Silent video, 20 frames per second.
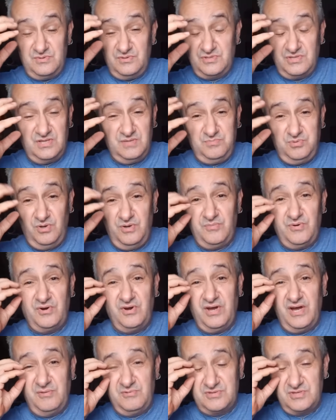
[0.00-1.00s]
to the point where
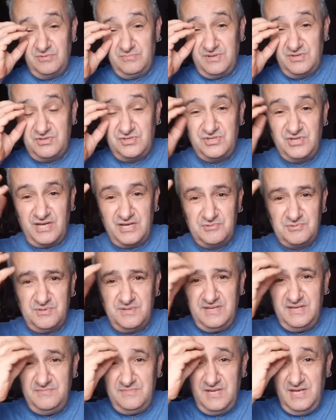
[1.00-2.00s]
I was almost shut. It was
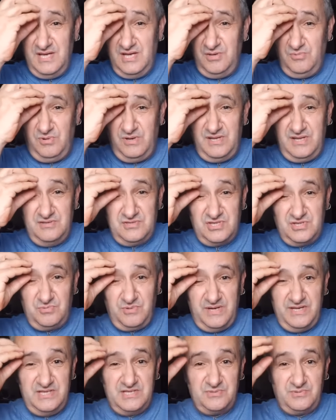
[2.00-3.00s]
one of those
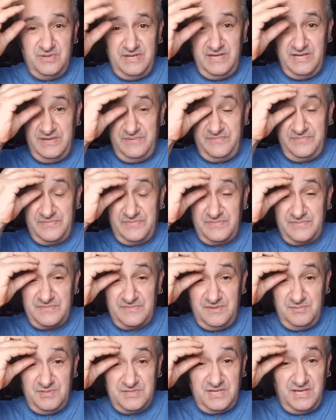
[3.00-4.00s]
swellings where,
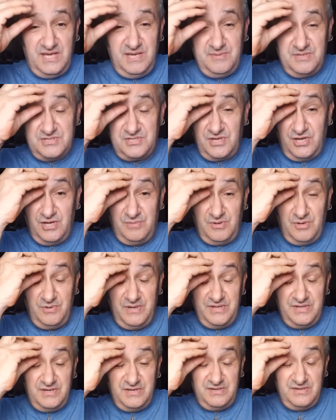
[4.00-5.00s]
was it a hematoma,
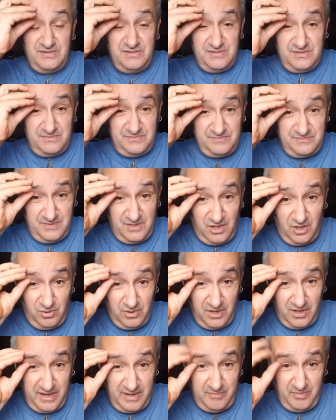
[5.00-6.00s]
where the
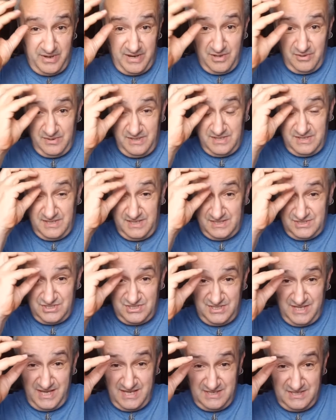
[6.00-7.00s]
whole eyebrow
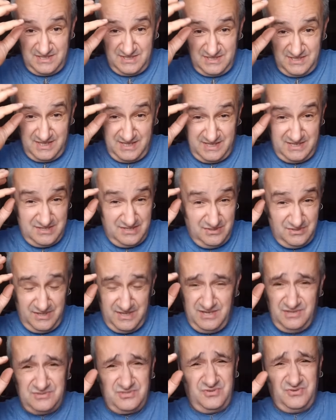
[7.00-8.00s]
extends and
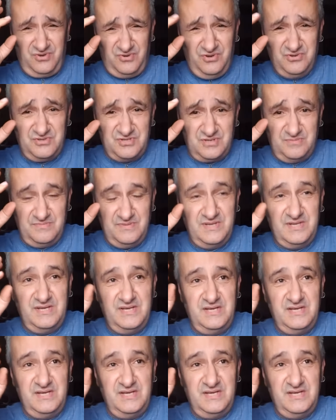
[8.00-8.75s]
it looks gruesome.